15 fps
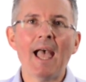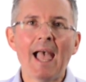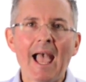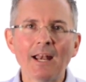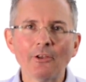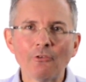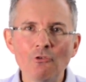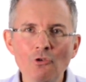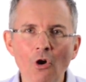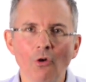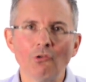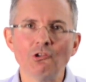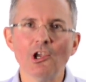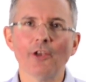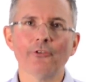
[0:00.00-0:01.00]
And it's
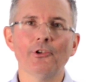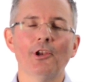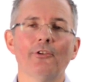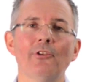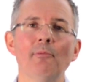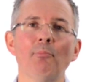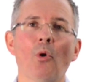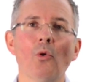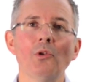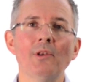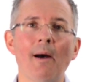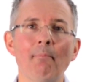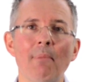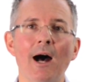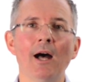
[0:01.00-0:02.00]
not just that it's an important
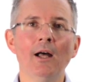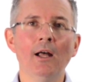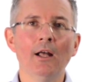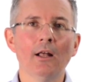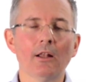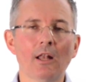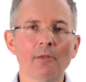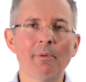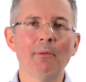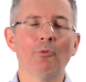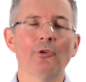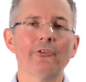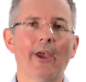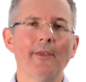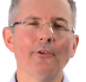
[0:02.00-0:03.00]
number. A lot of people
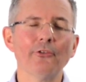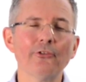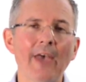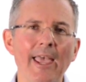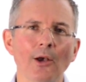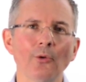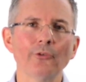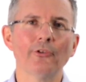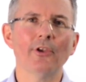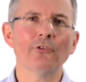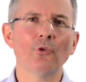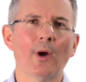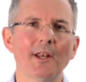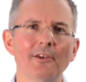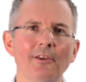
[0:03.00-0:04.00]
would say that sales is
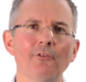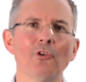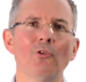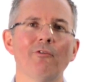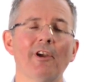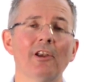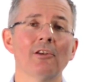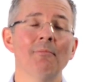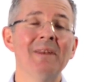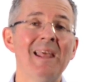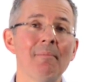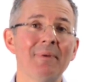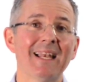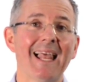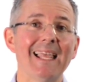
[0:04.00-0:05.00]
quite a difficult figure to
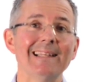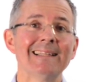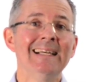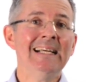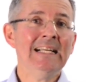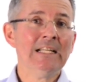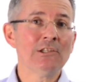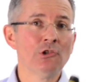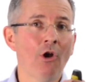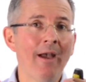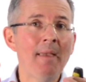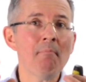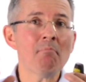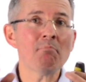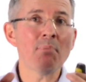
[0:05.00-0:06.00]
manipulate. It's not
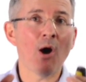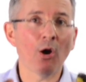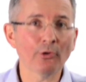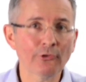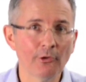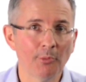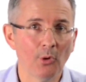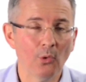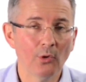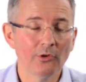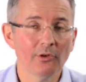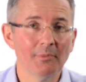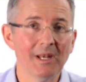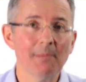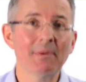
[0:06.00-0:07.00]
impossible
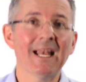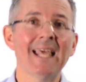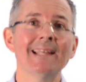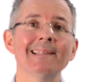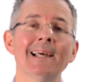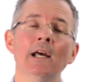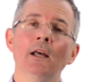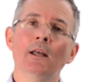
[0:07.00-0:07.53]
to manipulate.